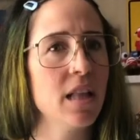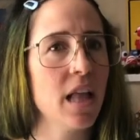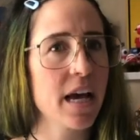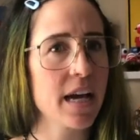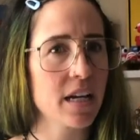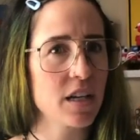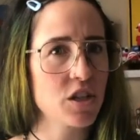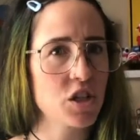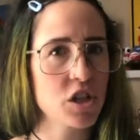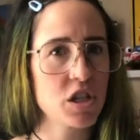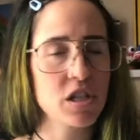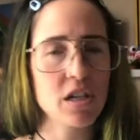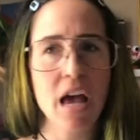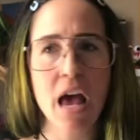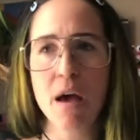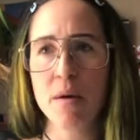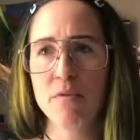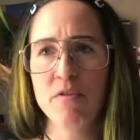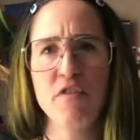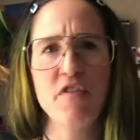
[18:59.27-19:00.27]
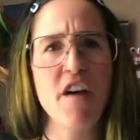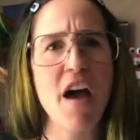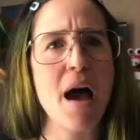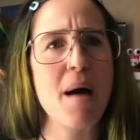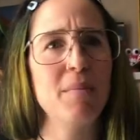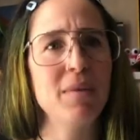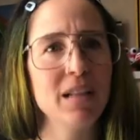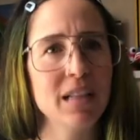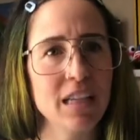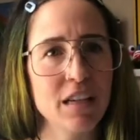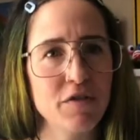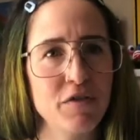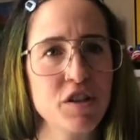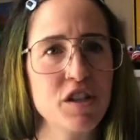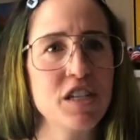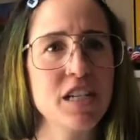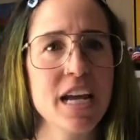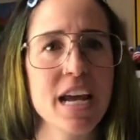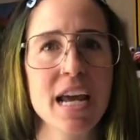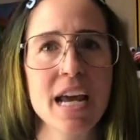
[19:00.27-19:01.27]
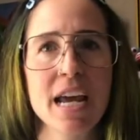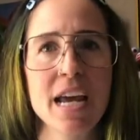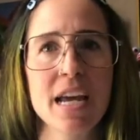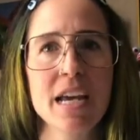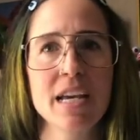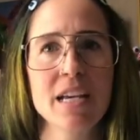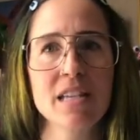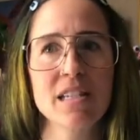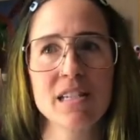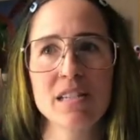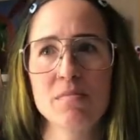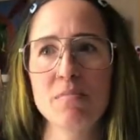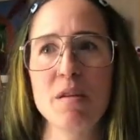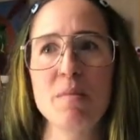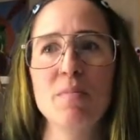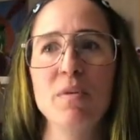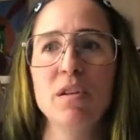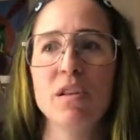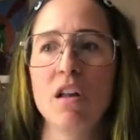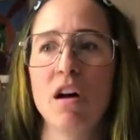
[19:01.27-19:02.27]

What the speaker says: like just family for days. People